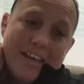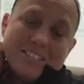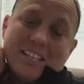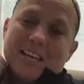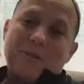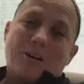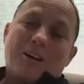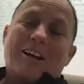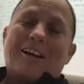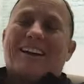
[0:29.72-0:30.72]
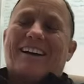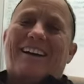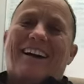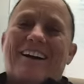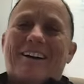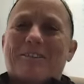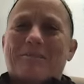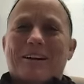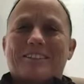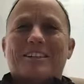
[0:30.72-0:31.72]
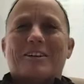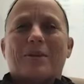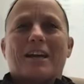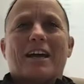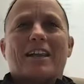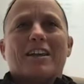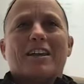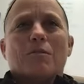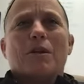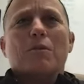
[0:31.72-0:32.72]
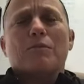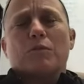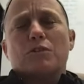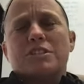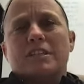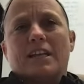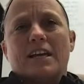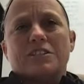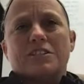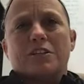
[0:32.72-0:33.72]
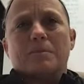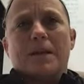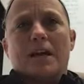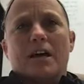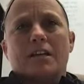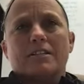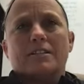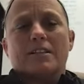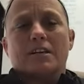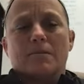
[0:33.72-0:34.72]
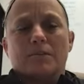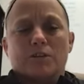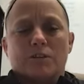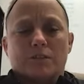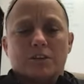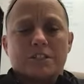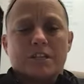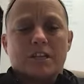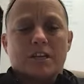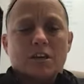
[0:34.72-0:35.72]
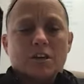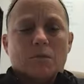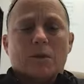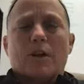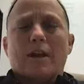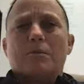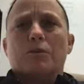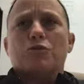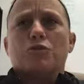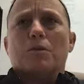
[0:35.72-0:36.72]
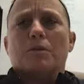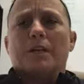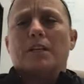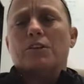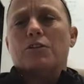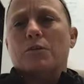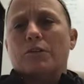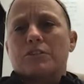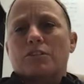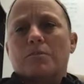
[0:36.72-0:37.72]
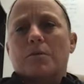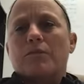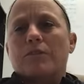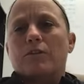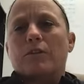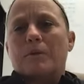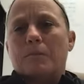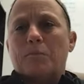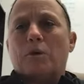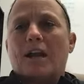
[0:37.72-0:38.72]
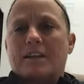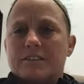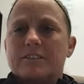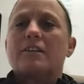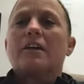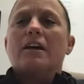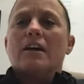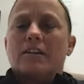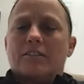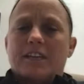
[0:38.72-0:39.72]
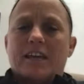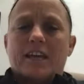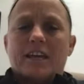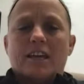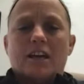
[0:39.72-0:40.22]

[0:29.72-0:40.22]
It's a lot of work. I'll tell you, we were fortunate last year, to be honest. The university, we were able to do what we needed to do on the softball field. I mean, we practiced every day.